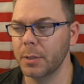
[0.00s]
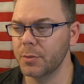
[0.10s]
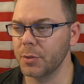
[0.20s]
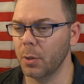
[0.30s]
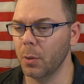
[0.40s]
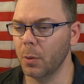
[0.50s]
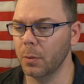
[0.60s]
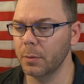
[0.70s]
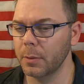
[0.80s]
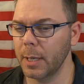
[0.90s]

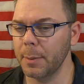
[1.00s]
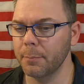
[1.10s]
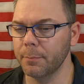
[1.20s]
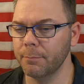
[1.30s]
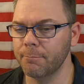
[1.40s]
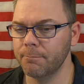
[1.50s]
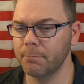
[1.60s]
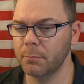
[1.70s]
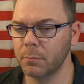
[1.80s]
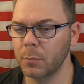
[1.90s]
So I'm
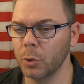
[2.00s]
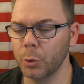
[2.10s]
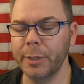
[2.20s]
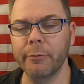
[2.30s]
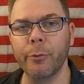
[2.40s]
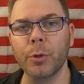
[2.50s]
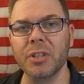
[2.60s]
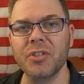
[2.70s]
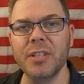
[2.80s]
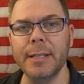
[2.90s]
looking
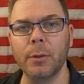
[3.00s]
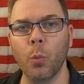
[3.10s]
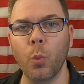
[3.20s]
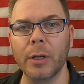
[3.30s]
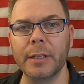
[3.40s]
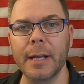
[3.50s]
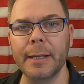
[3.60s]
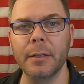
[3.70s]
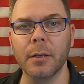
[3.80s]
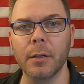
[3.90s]
forward to seeing what
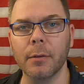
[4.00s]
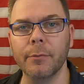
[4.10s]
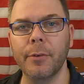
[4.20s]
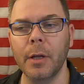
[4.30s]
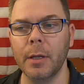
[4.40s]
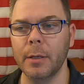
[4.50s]
kind of